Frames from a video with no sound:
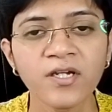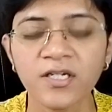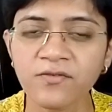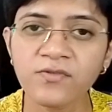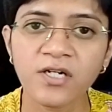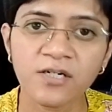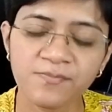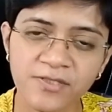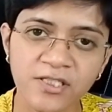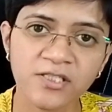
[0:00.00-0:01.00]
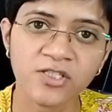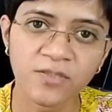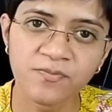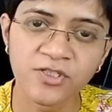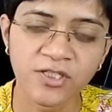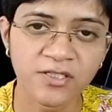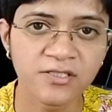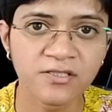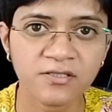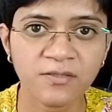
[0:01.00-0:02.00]
If the abscess ruptures,
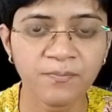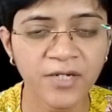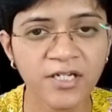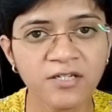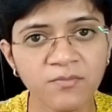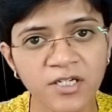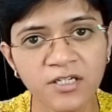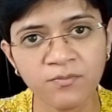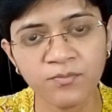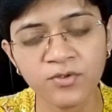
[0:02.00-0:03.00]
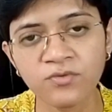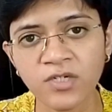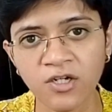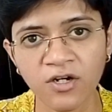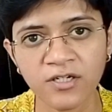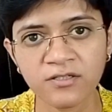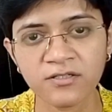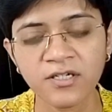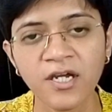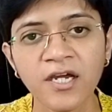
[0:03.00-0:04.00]
the pain may improve a lot
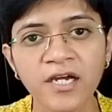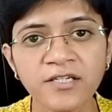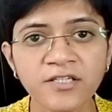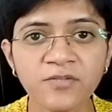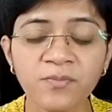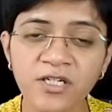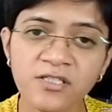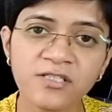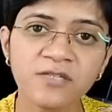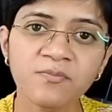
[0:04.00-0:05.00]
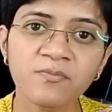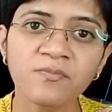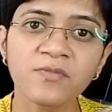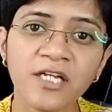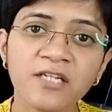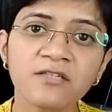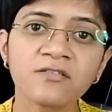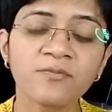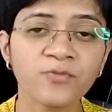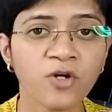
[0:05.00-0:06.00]
and it may seem like
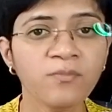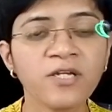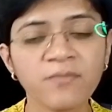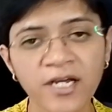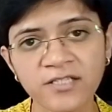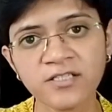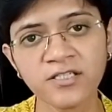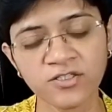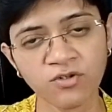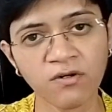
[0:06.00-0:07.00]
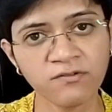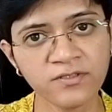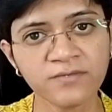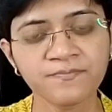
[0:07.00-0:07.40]
the problem has resolved.